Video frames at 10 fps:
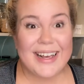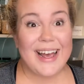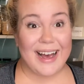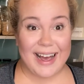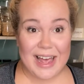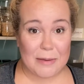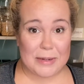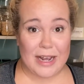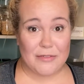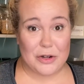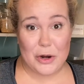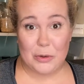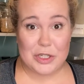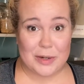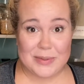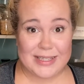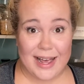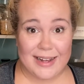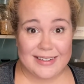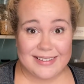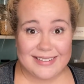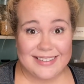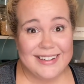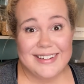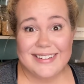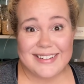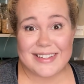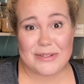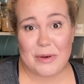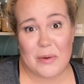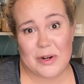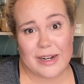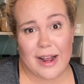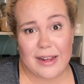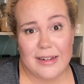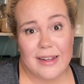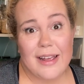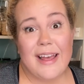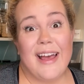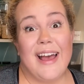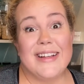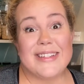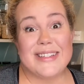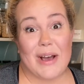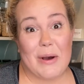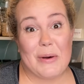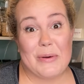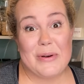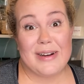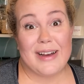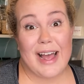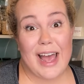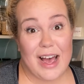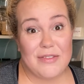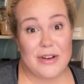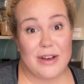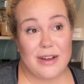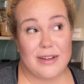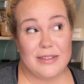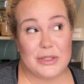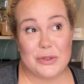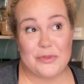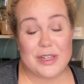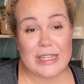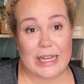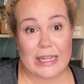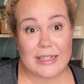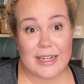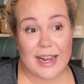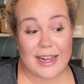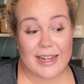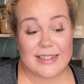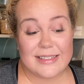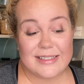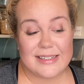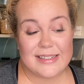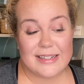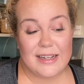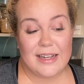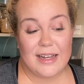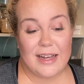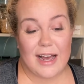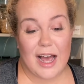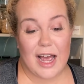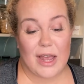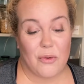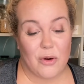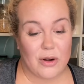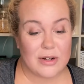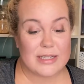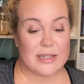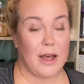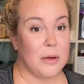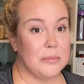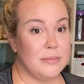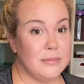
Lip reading: I happen to have a no chip set, because why wouldn't I? So I have a UV light and I ordered some